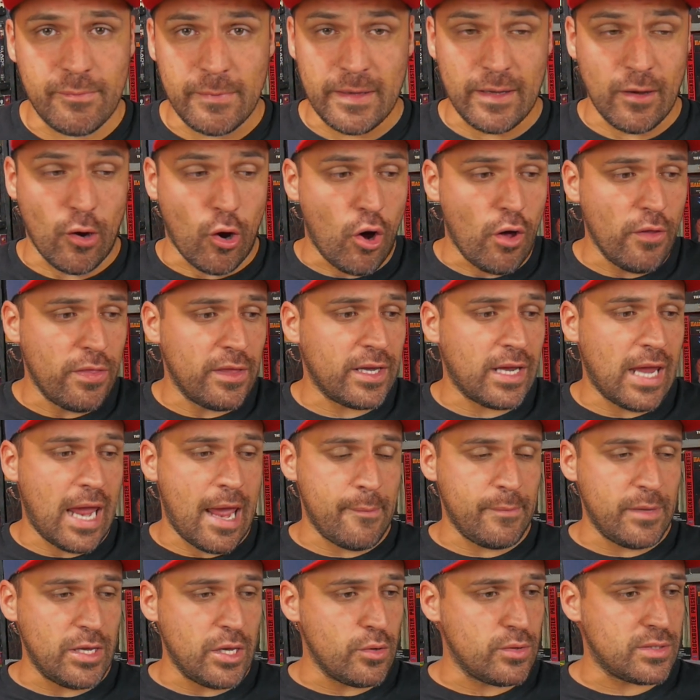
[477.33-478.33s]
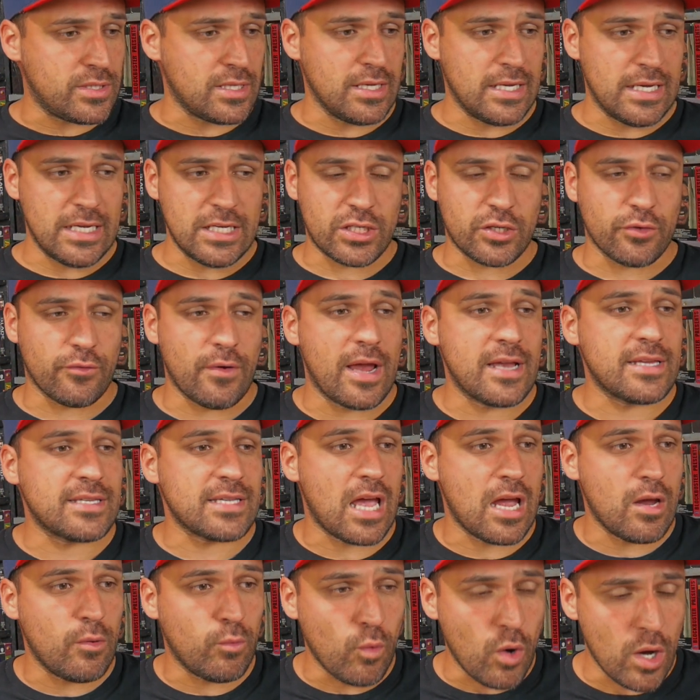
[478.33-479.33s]
me all the cameos and Easter eggs
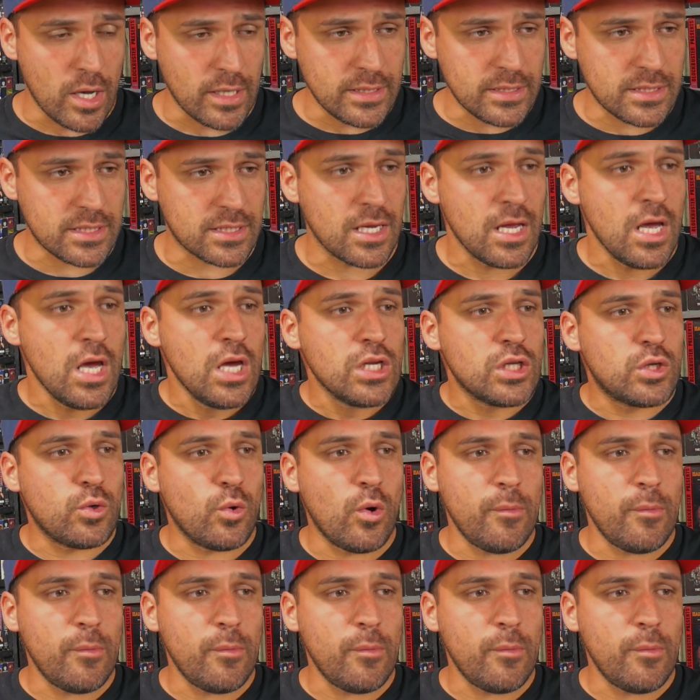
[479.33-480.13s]
I want to